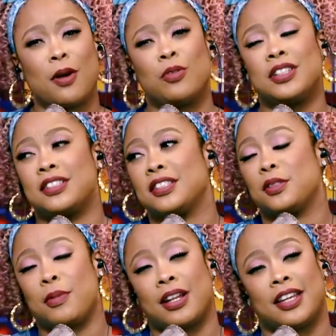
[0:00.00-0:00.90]
want to see
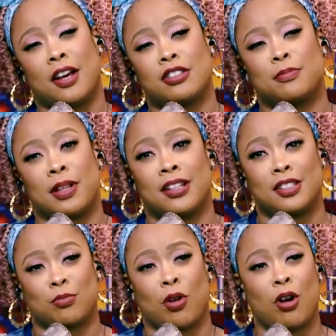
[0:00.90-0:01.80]
somebody else play this.
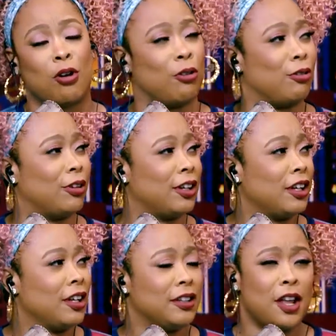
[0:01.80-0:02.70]
You role. gonna
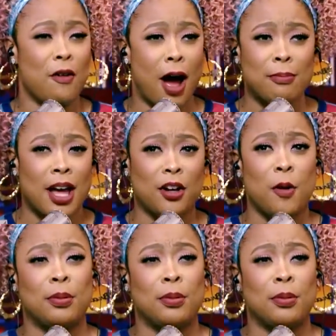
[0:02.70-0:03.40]
play it? No, I'm not gonna